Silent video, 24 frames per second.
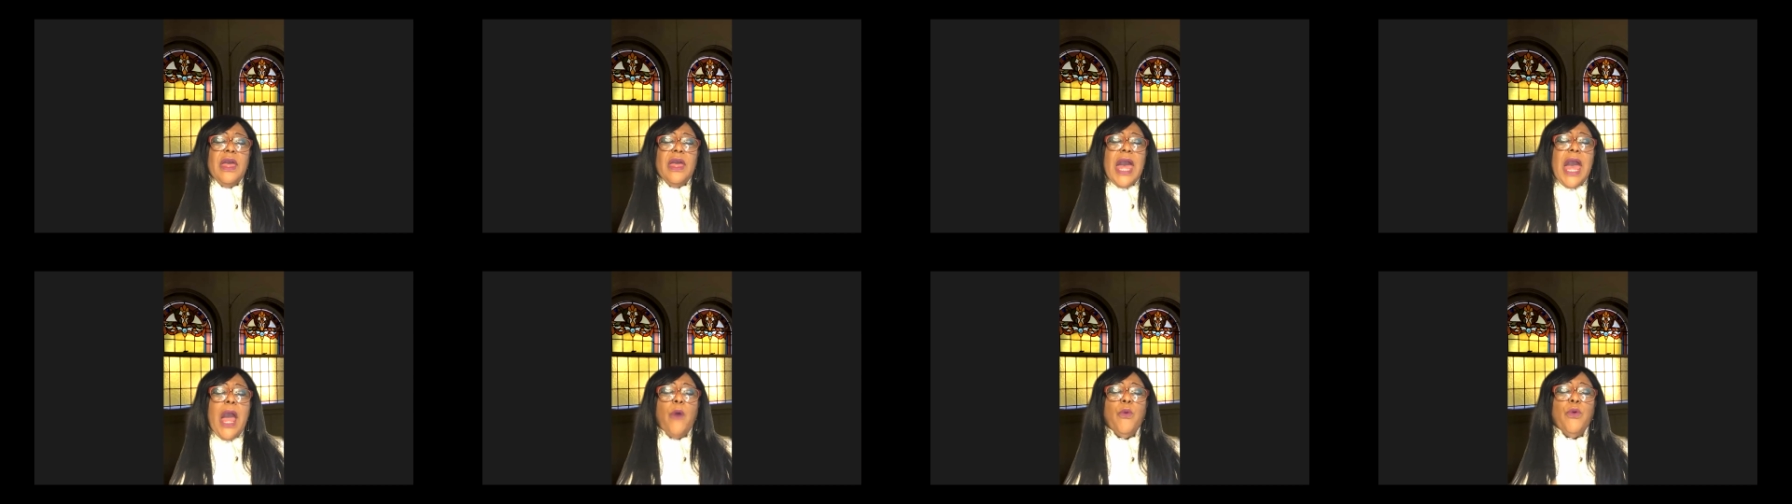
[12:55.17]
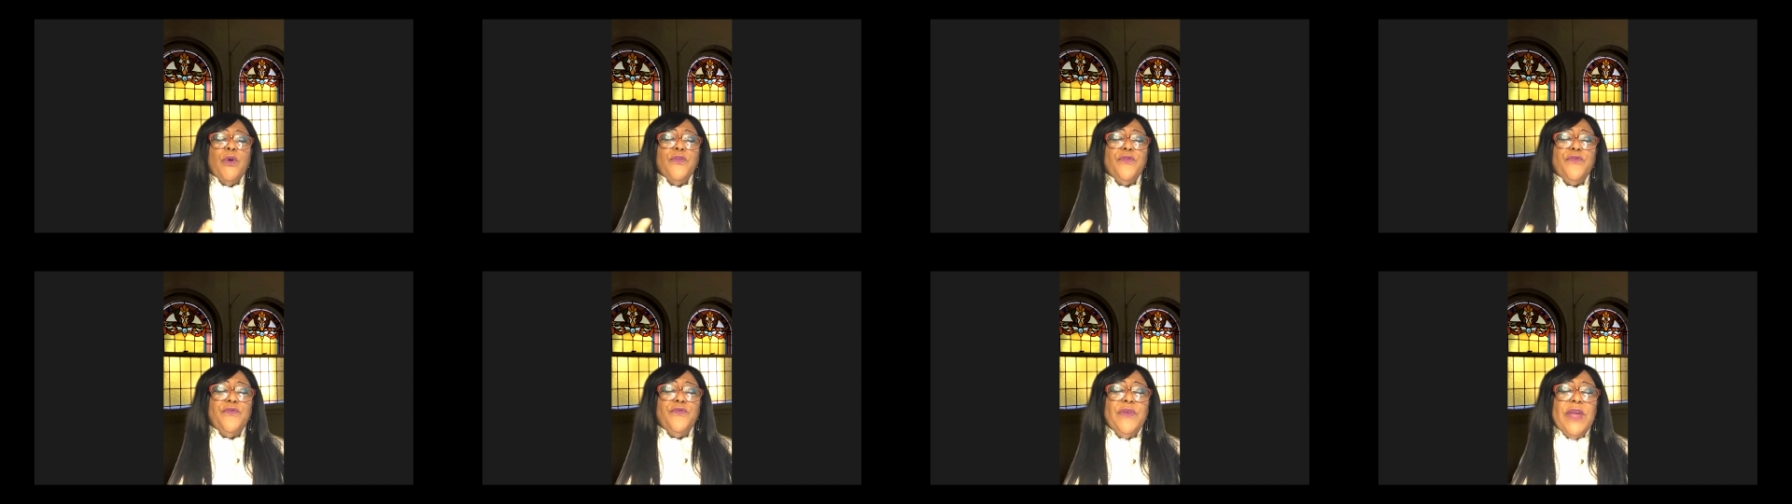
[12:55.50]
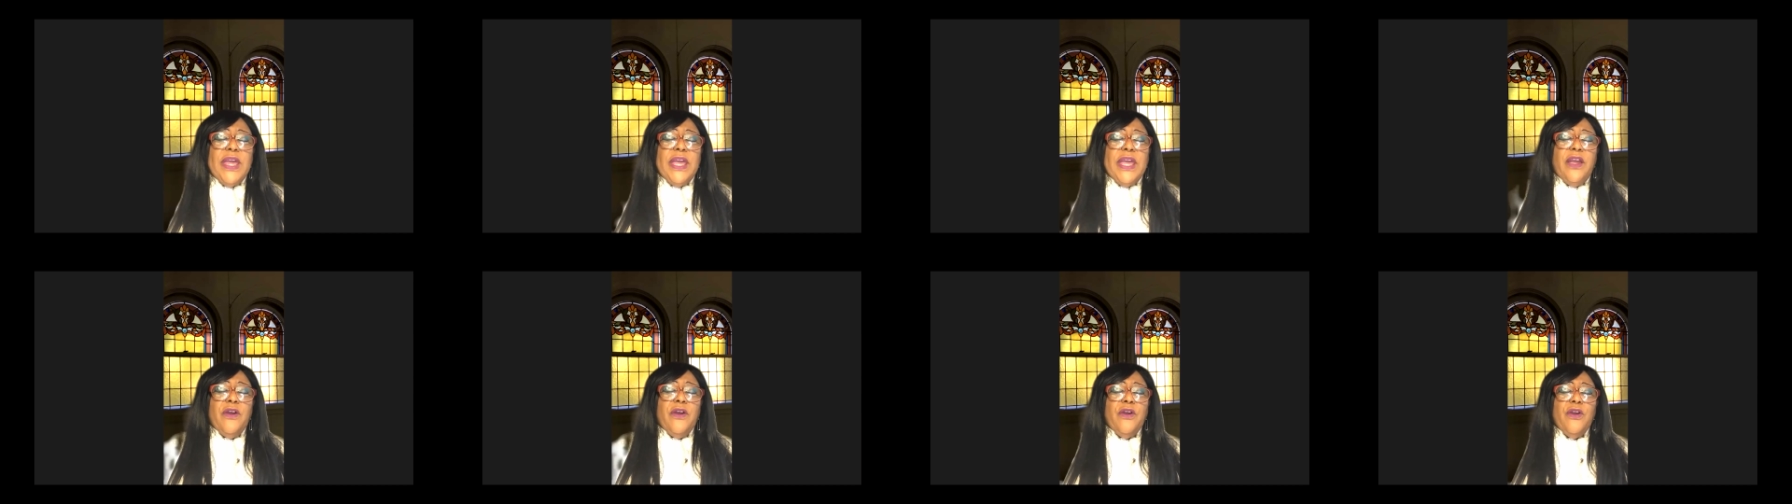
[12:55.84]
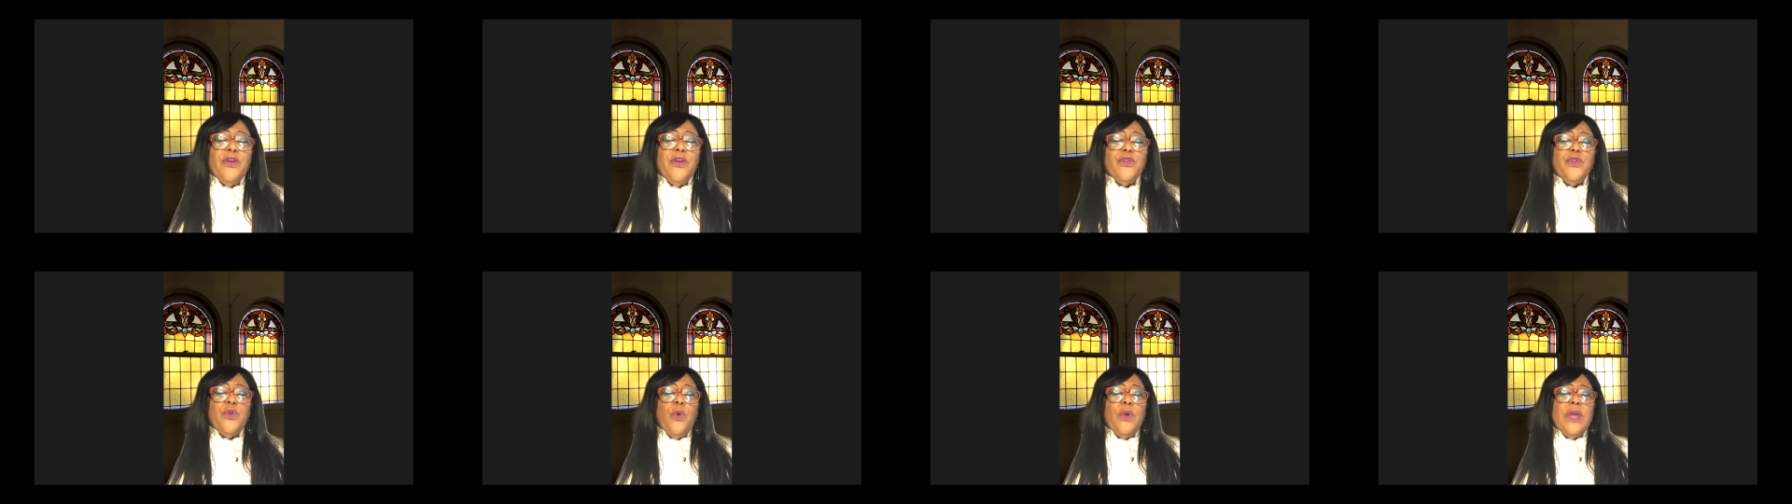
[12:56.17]
I will fear
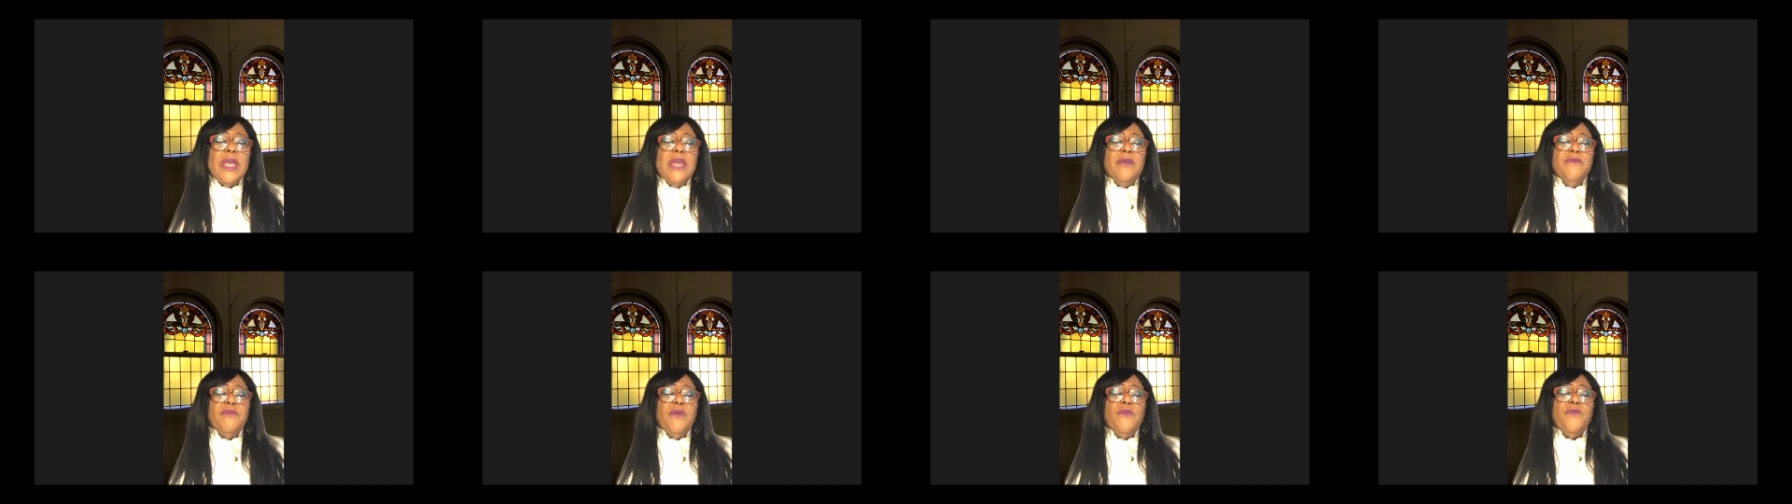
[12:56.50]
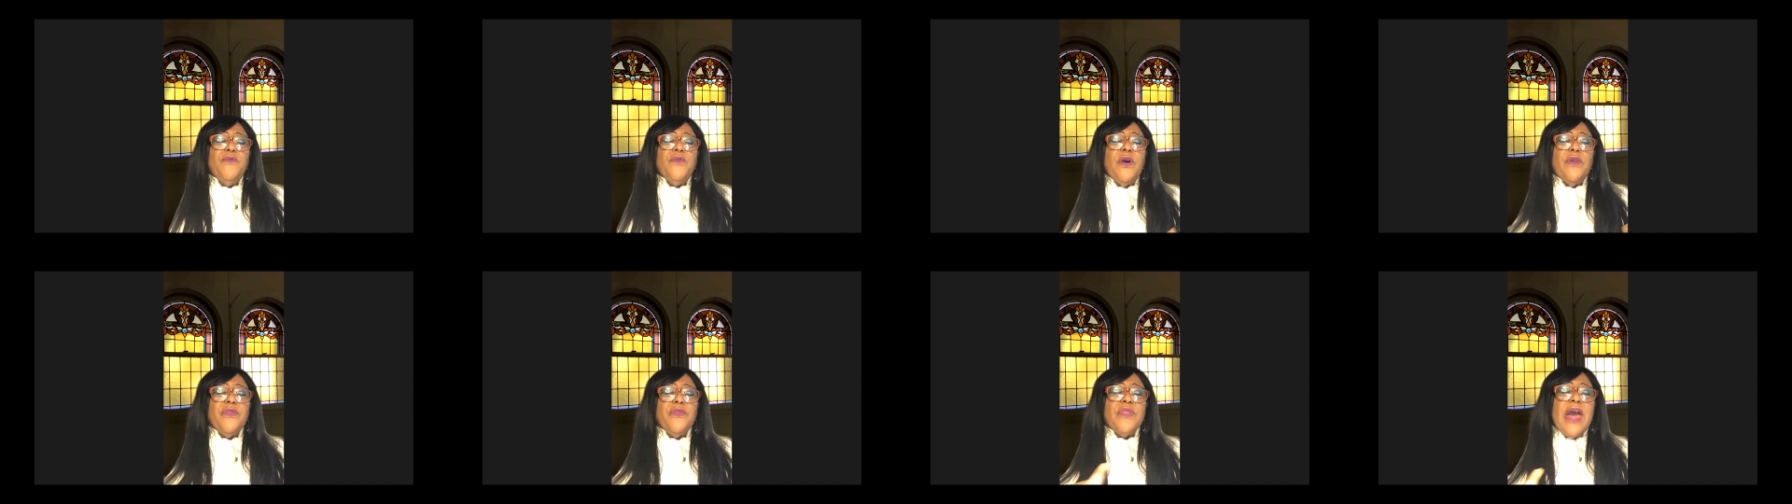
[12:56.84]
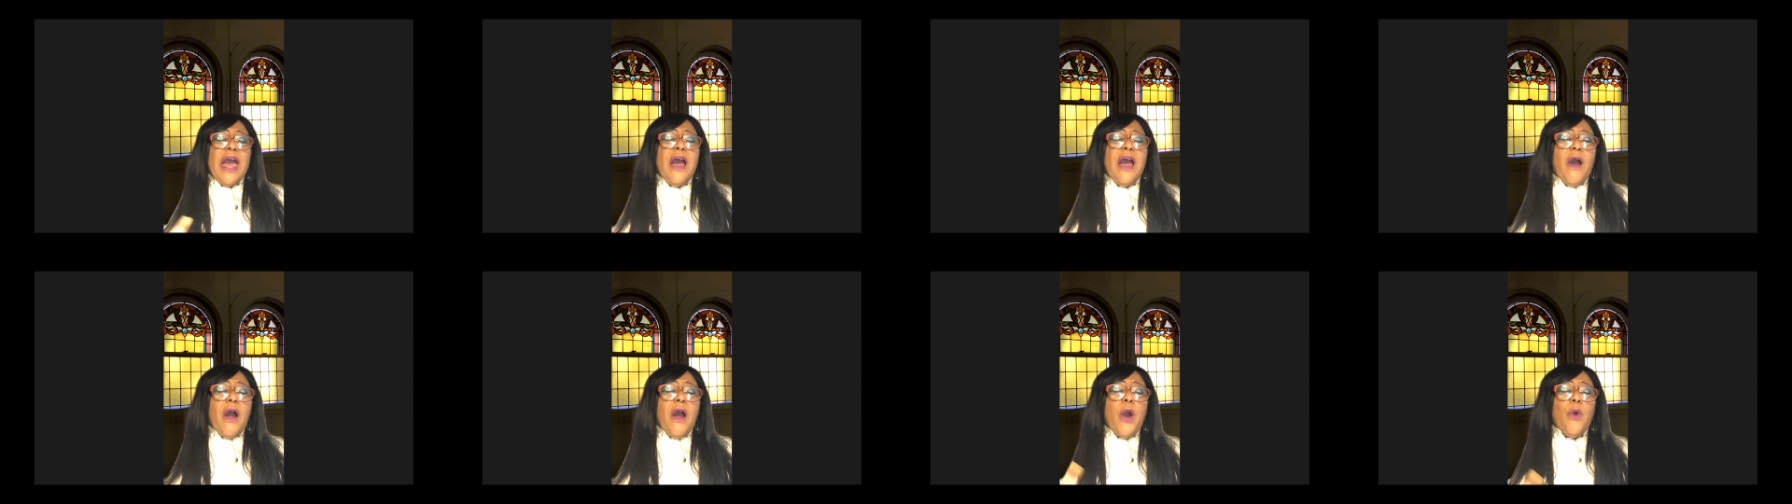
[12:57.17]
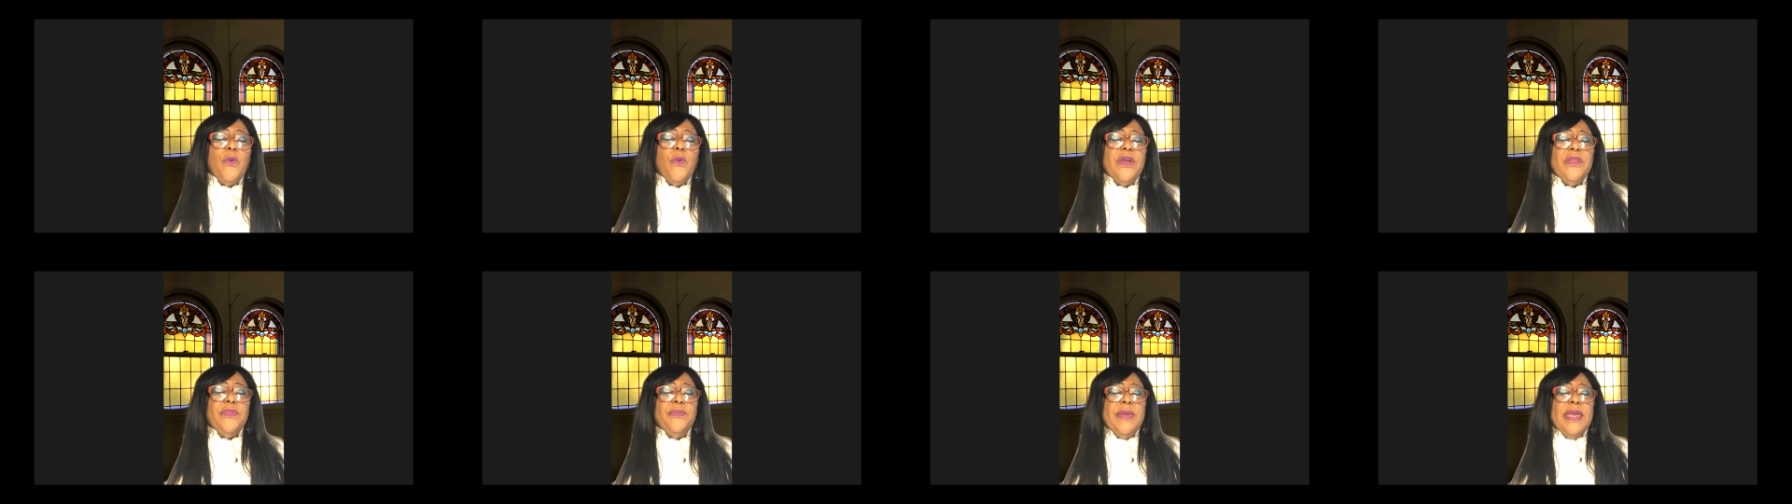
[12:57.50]
no evil, for thou art
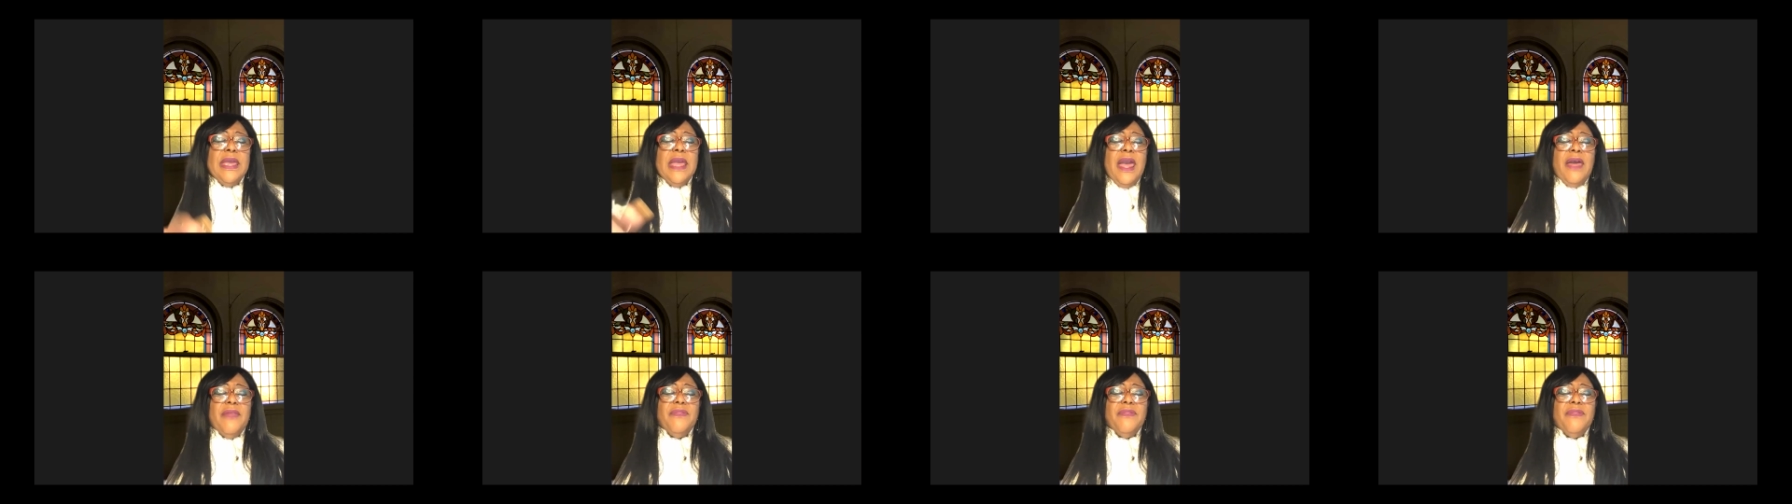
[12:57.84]
with me,